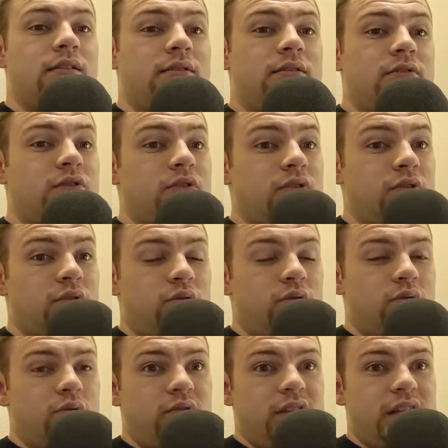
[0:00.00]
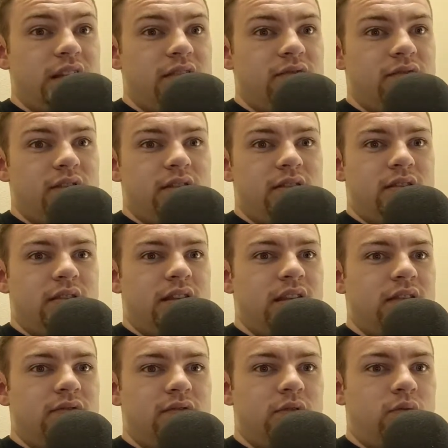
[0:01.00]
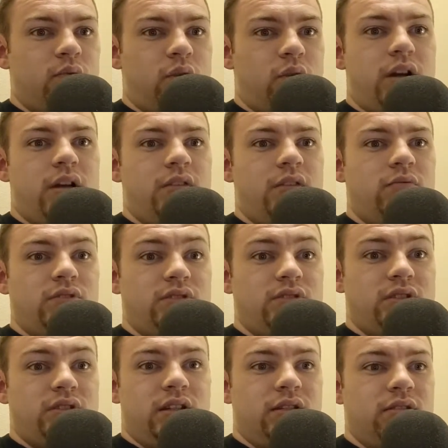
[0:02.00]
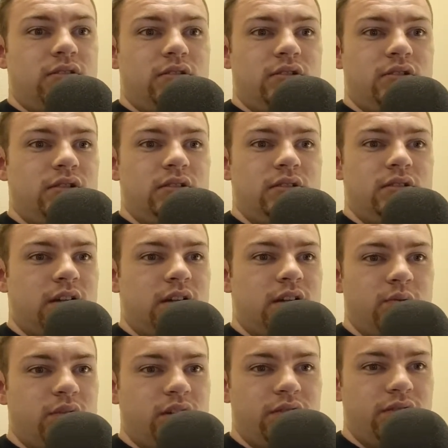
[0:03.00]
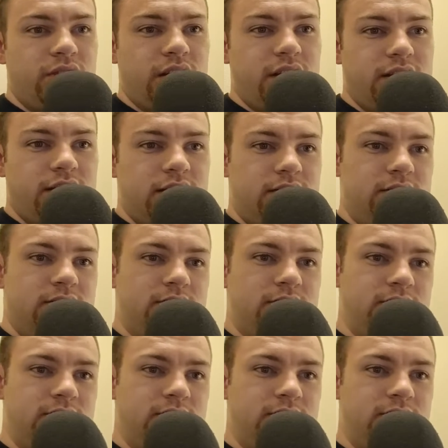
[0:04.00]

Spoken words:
So even if the ride was like good, I wouldn't have liked it.